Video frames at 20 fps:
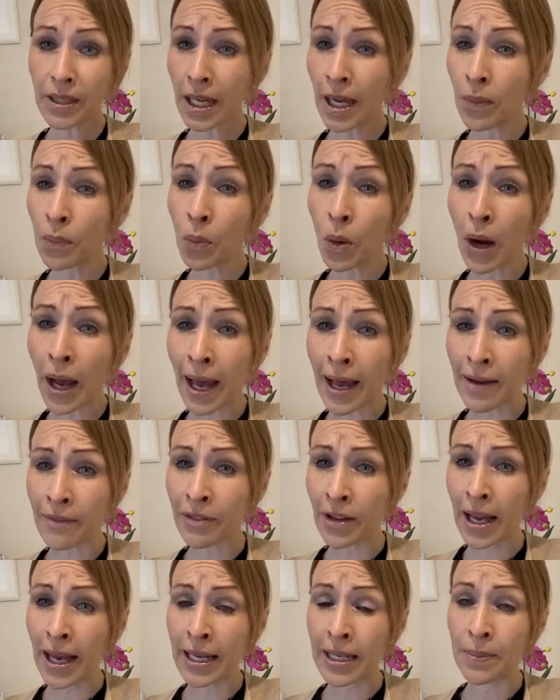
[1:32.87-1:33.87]
And
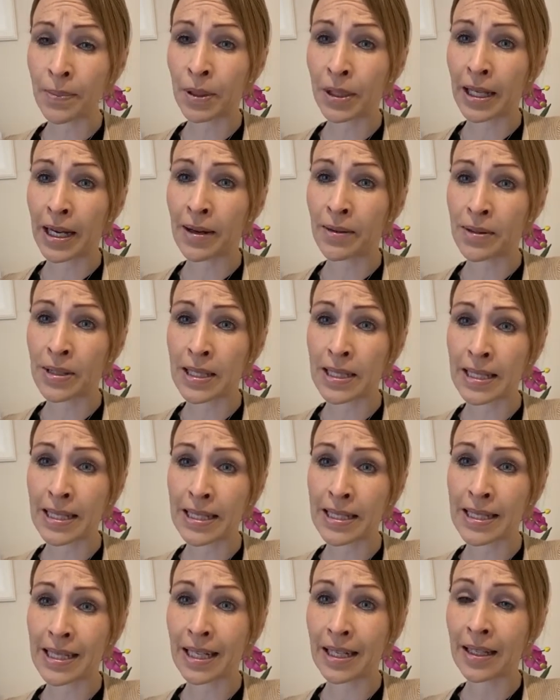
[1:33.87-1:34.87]
whatever anybody else is
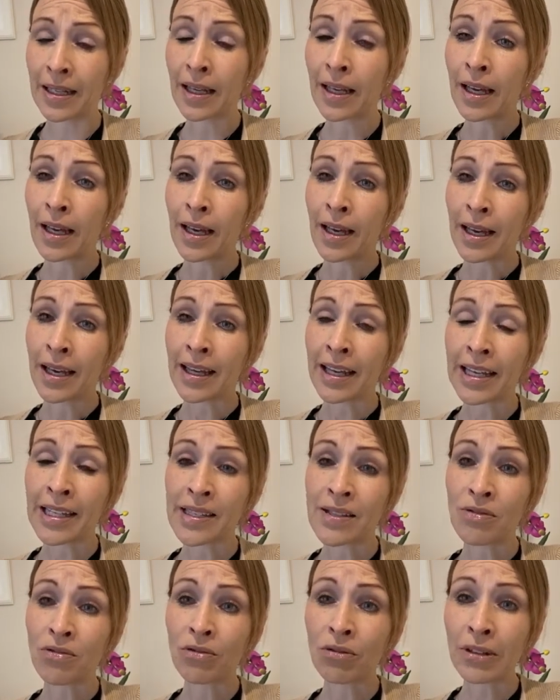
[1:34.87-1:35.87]
eating,
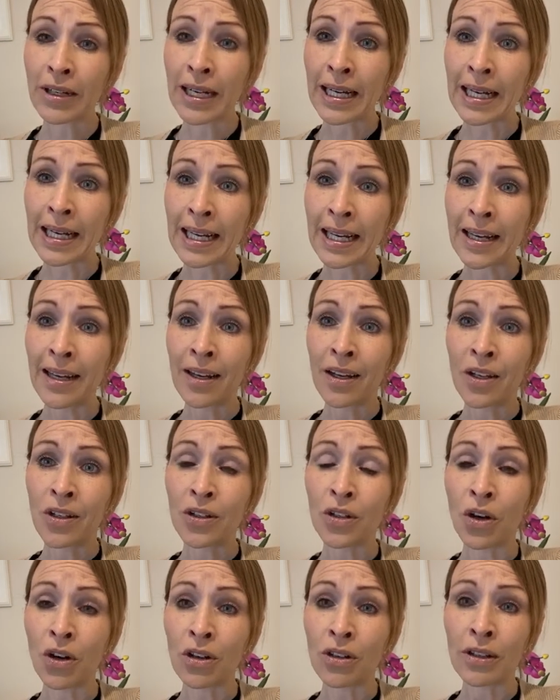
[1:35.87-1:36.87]
it's really
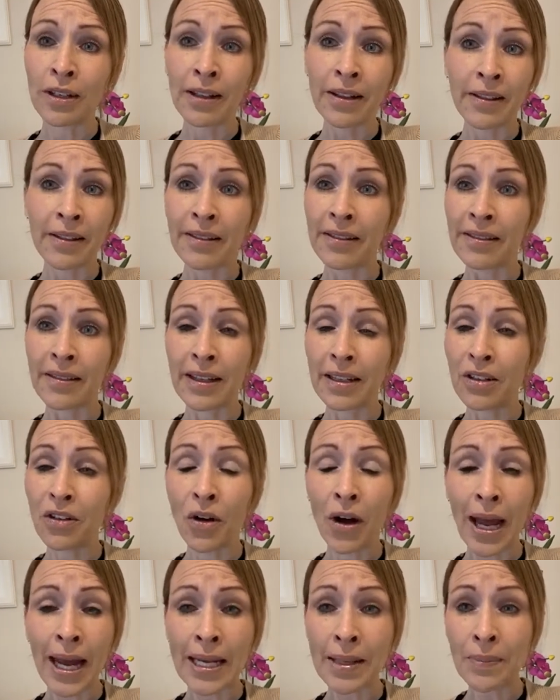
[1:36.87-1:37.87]
not
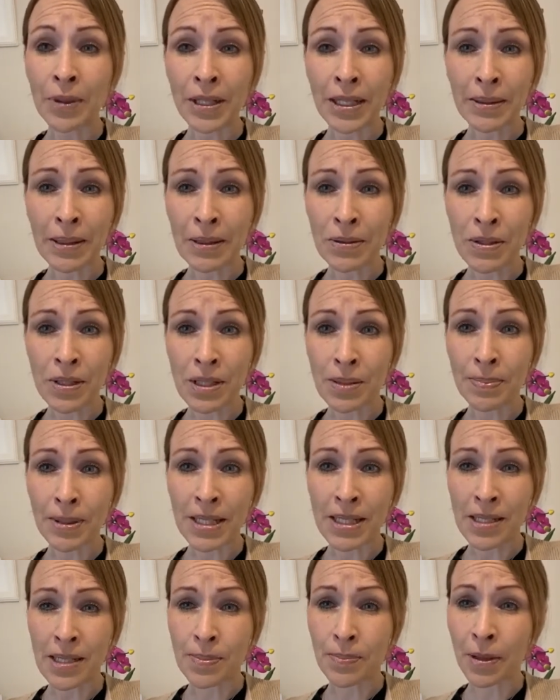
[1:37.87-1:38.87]
anybody else's
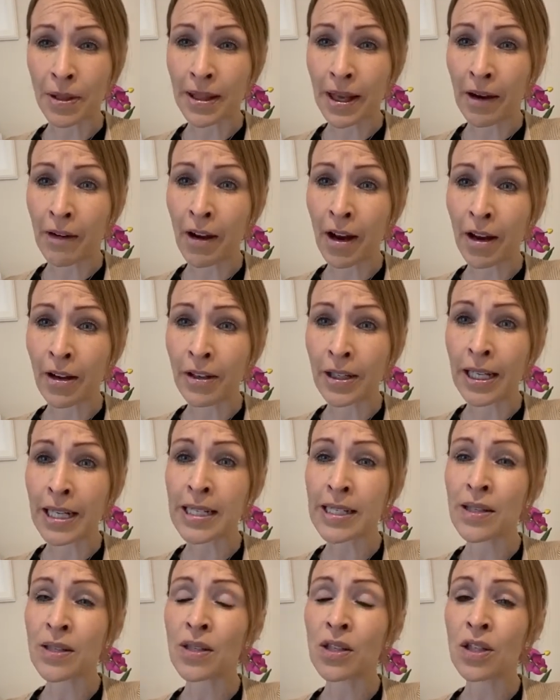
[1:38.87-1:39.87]
business but their own.
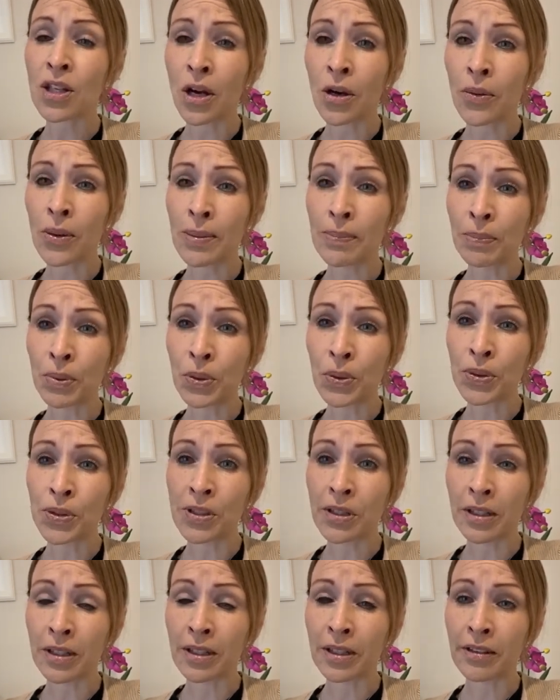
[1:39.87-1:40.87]
It's so
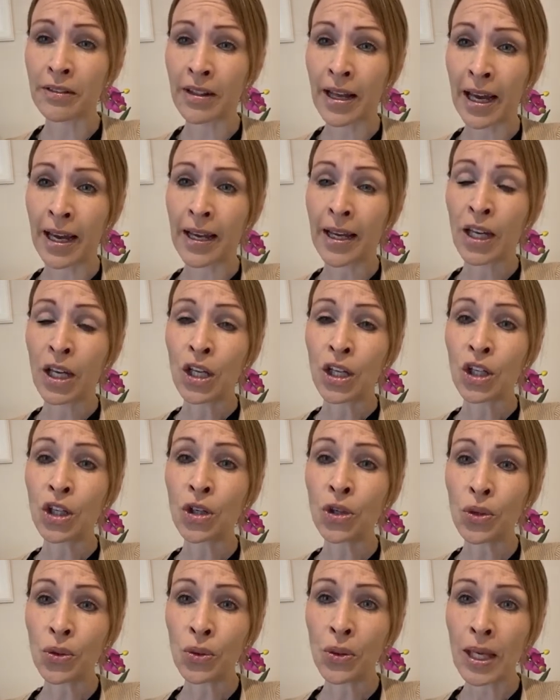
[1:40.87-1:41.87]
important that
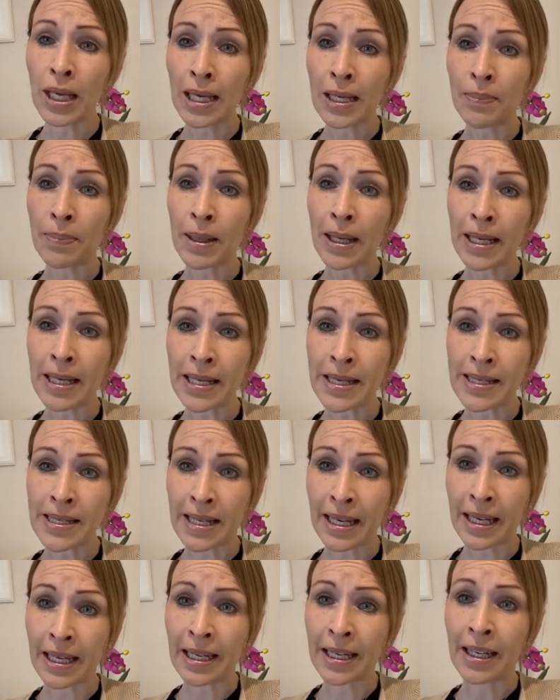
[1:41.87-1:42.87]
you keep
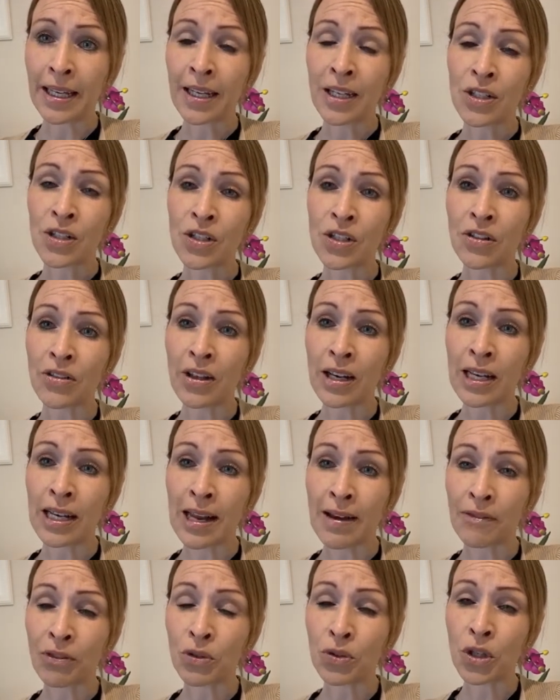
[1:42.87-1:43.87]
eating to the
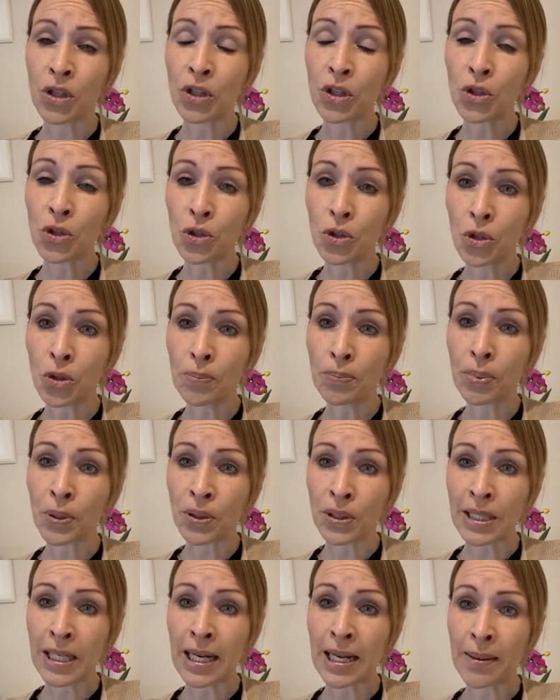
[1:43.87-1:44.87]
level that your
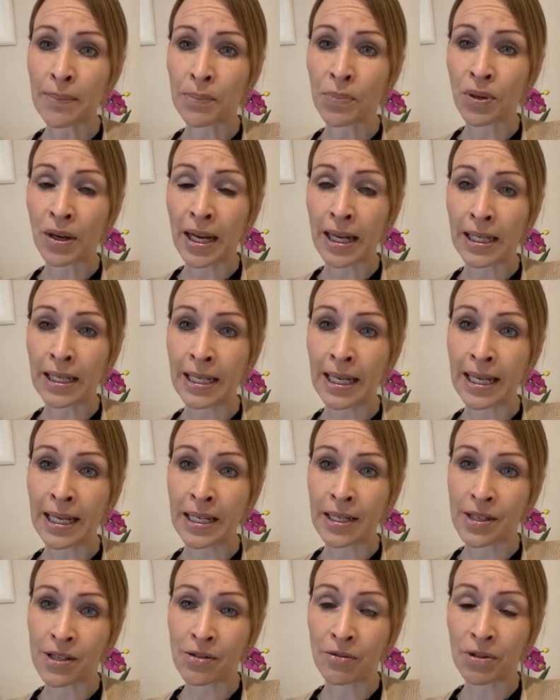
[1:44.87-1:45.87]
body and brain
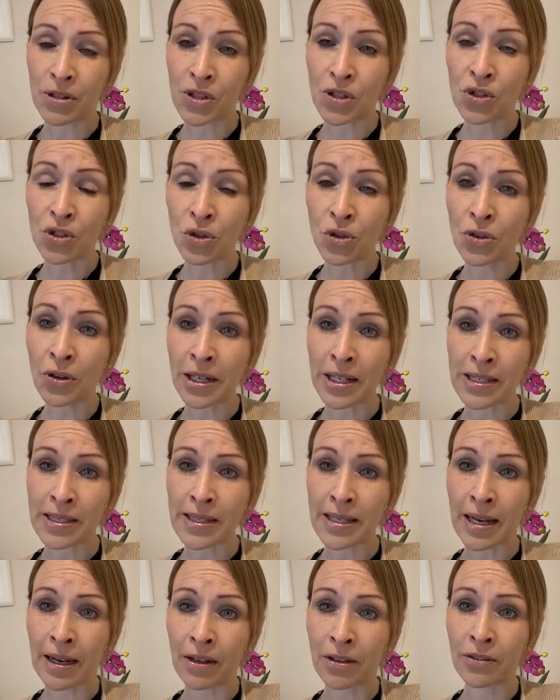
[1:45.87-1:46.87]
need to restore
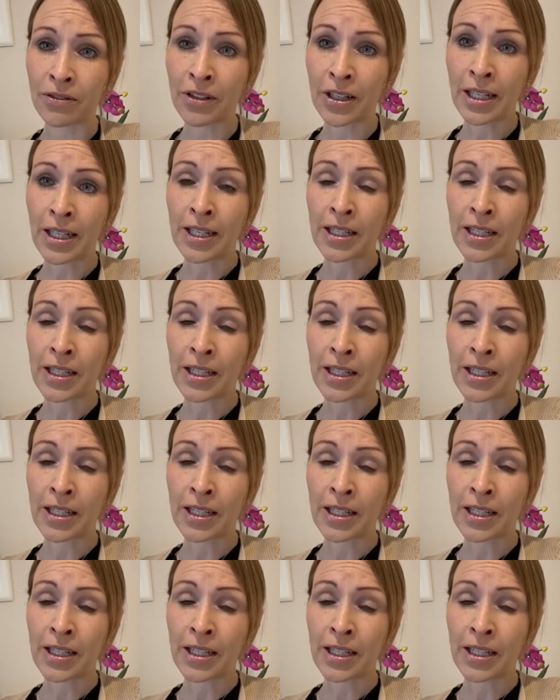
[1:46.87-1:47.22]
itself.